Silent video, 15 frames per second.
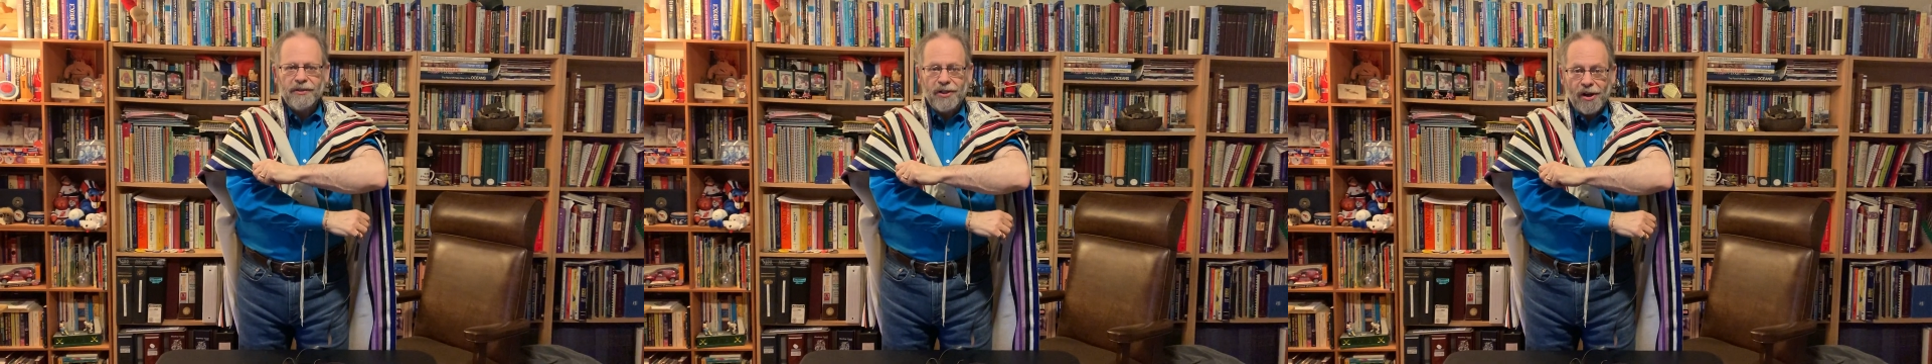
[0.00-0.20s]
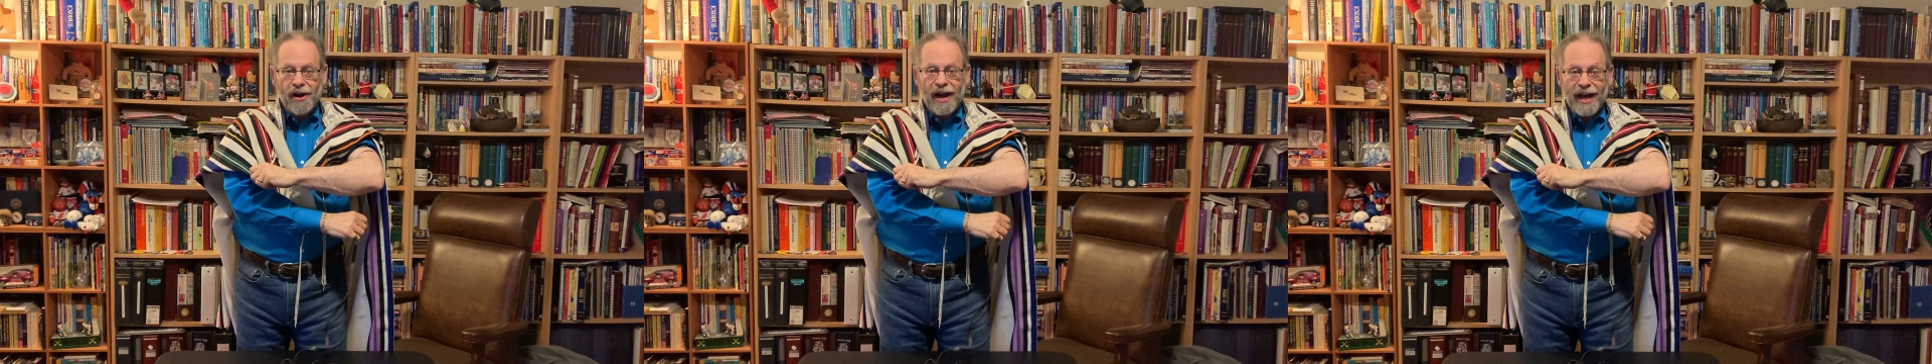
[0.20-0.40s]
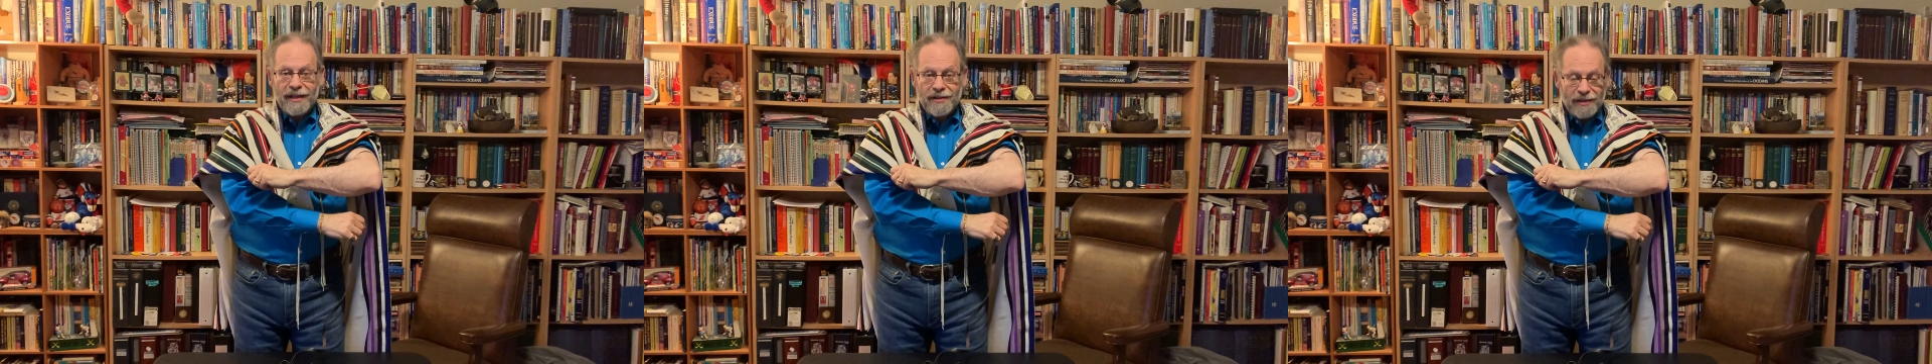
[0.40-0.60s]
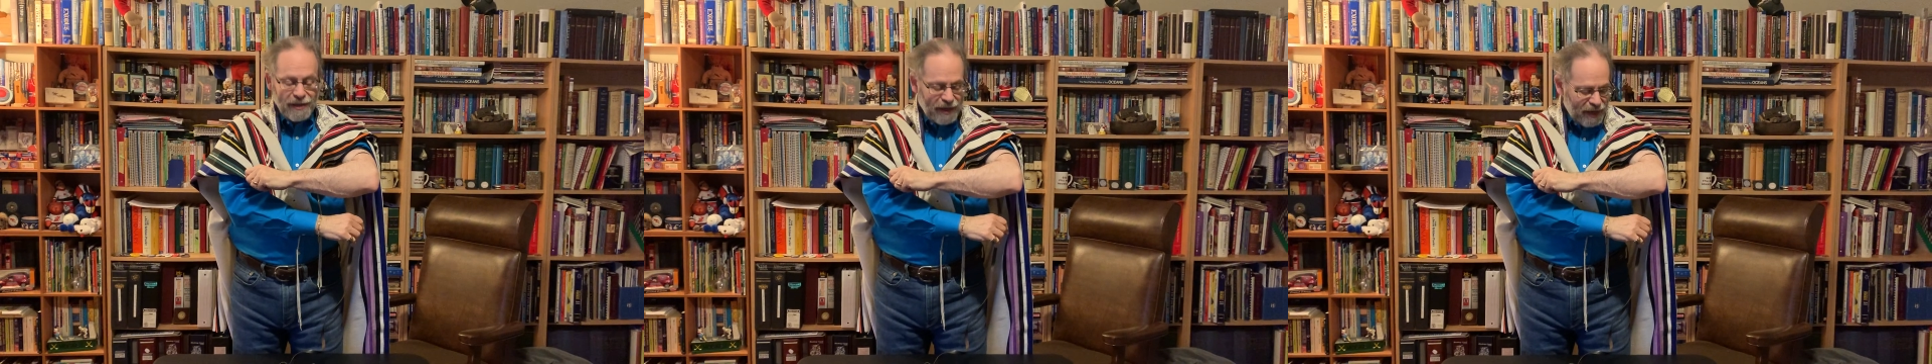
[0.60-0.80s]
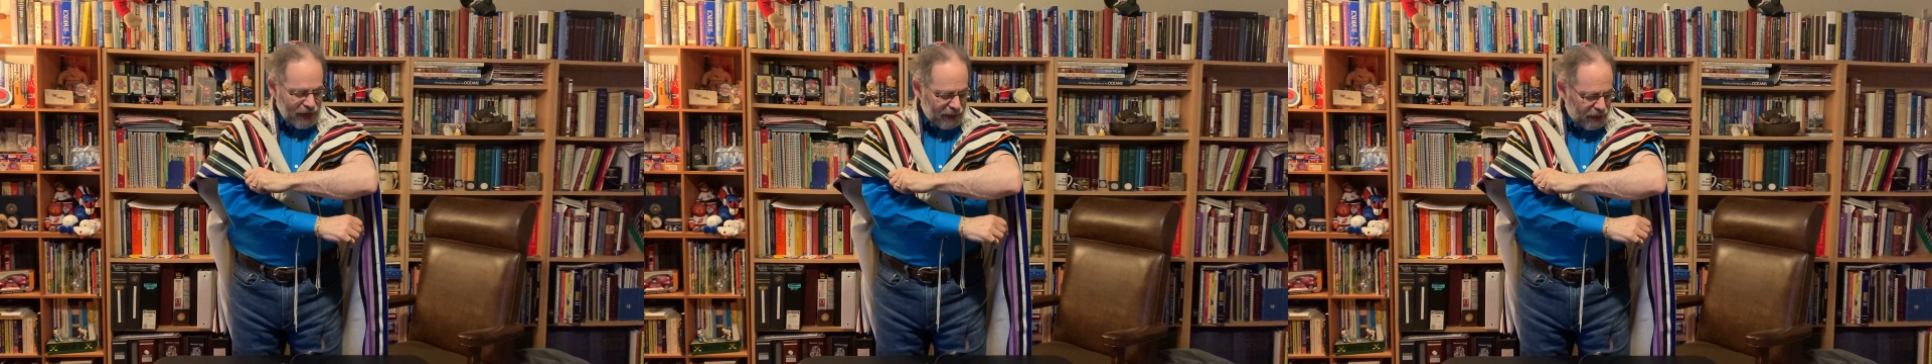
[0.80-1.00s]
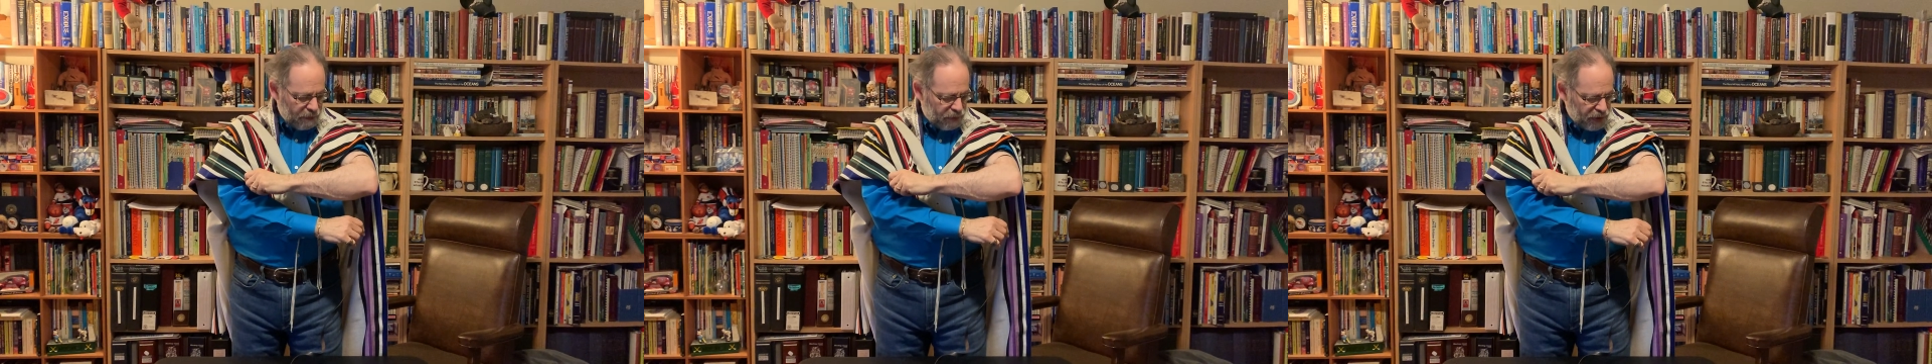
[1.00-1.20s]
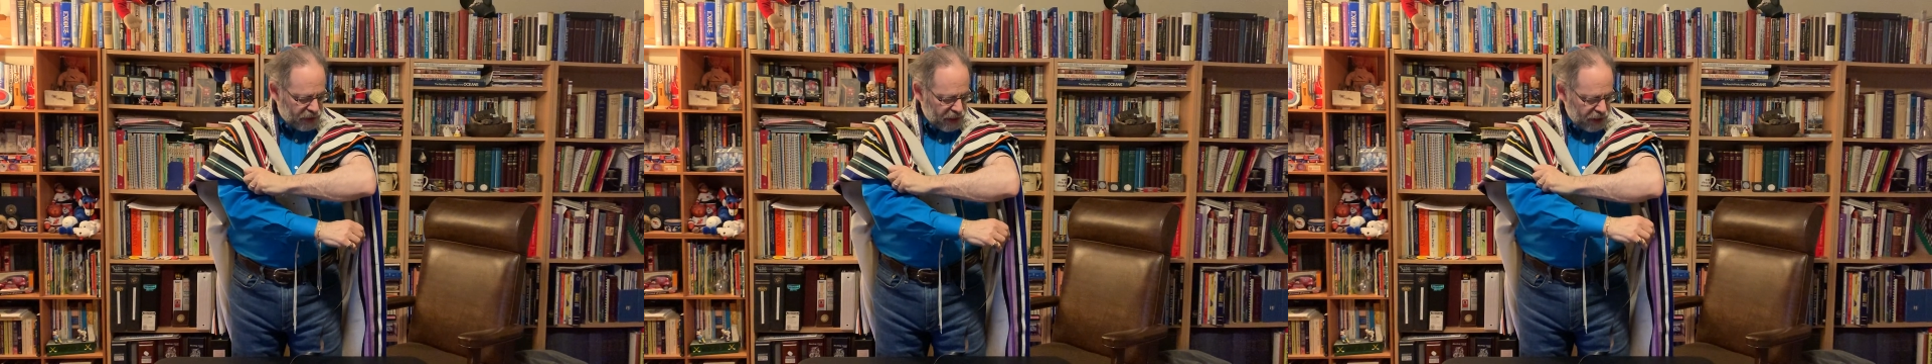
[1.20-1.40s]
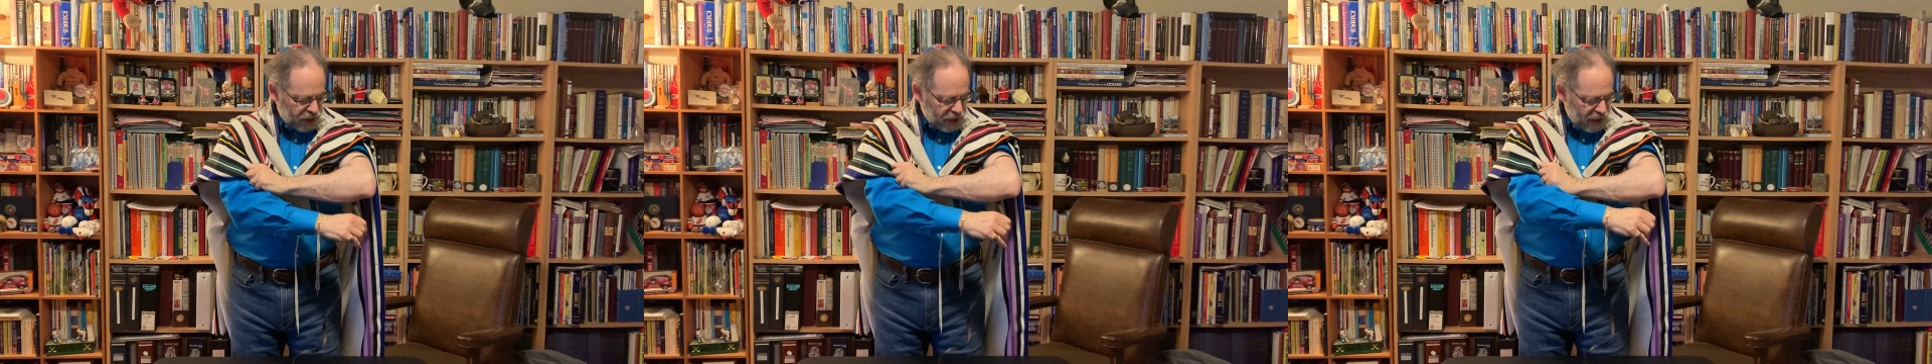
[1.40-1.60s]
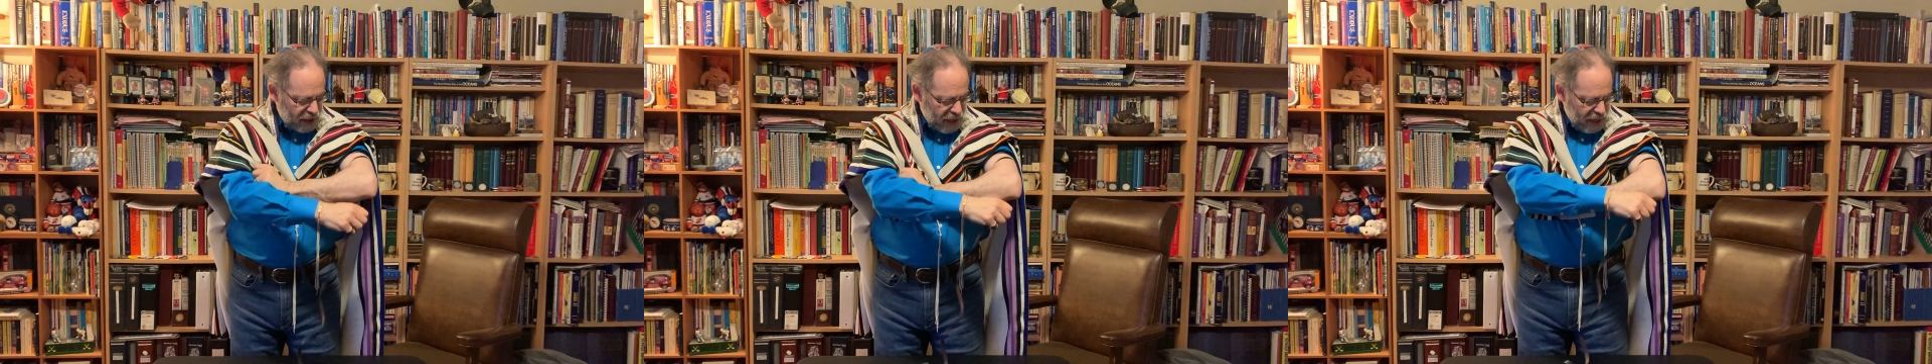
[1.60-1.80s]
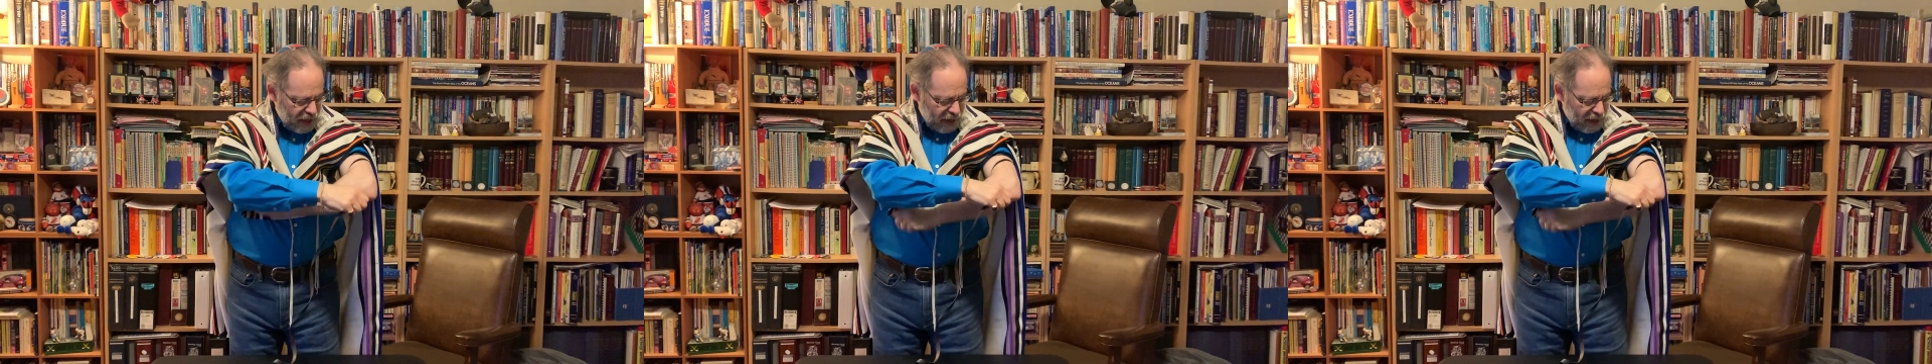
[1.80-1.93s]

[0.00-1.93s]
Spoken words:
taut and in position.